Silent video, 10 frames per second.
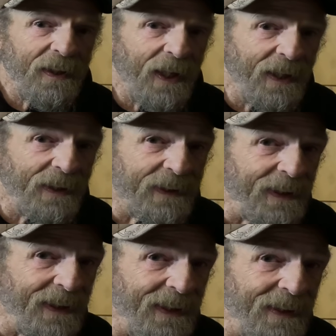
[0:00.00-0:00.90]
And the
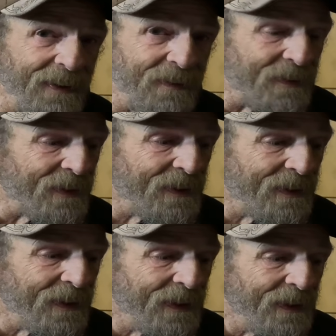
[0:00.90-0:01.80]
thing is,
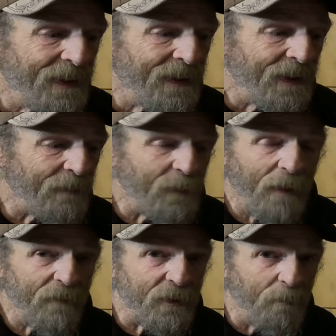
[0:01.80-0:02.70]
if you
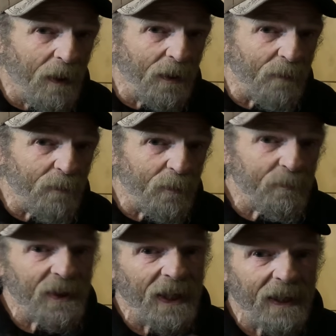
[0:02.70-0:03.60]
have a smaller room,
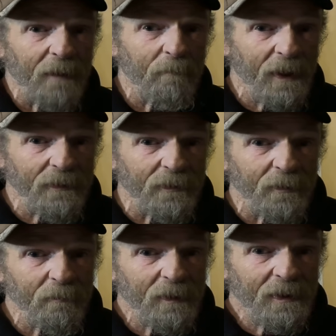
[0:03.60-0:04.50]
say like a
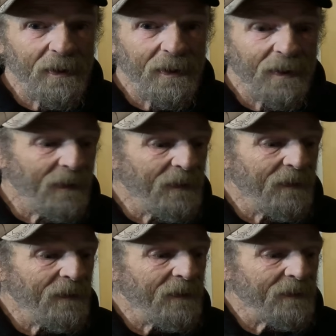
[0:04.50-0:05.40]
bedroom,
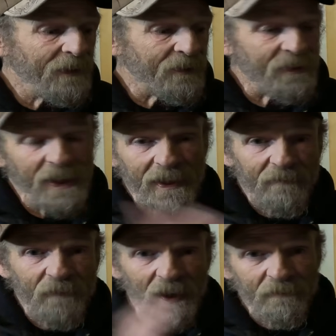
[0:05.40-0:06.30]
just think
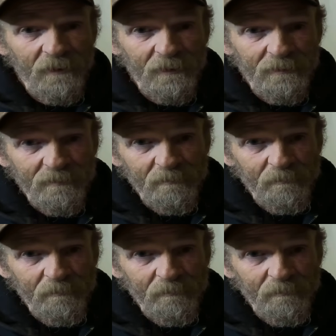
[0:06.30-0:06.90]
500